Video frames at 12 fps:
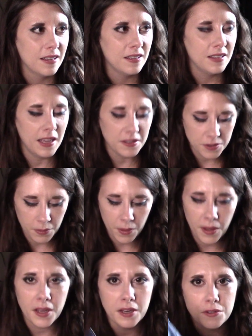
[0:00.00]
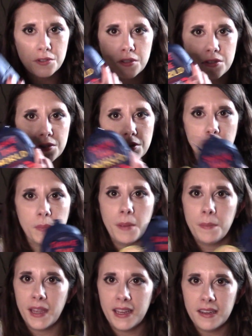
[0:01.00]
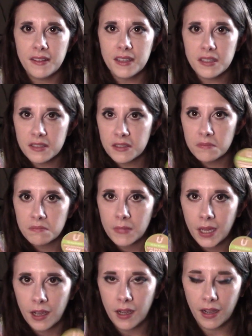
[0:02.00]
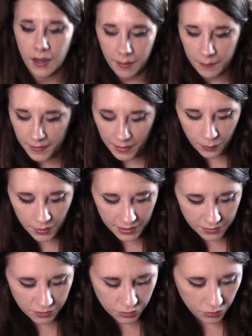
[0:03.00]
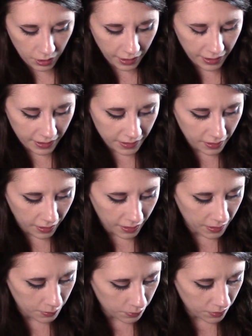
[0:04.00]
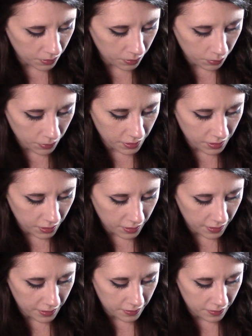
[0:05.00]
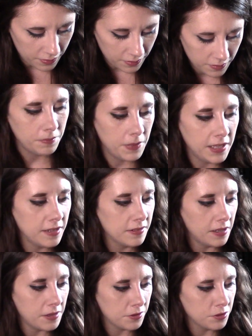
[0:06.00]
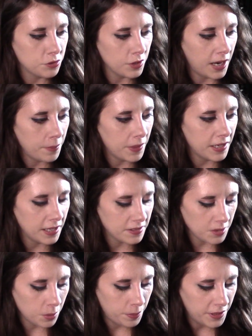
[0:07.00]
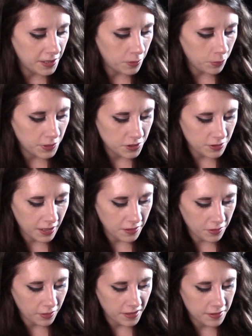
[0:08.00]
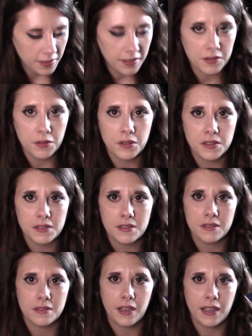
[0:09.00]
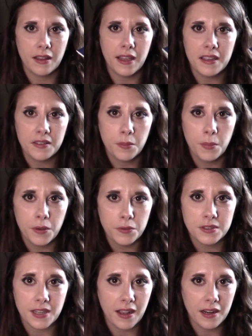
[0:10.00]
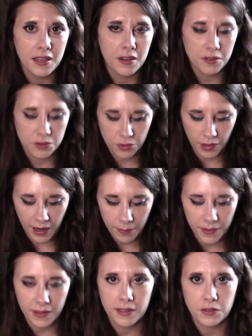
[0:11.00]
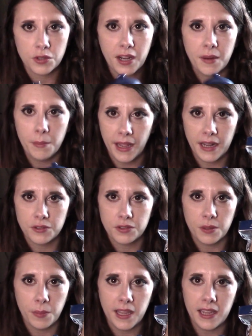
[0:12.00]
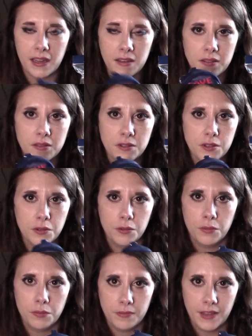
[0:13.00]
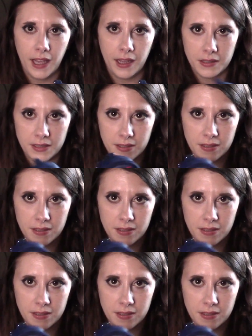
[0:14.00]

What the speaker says: yeah, so I'm probably gonna start by painting this. Then when it's dry, I will work on making the leather strap. I guess I'll pick which leather I think I like the most out of here, scrap, and then try to match the paint to that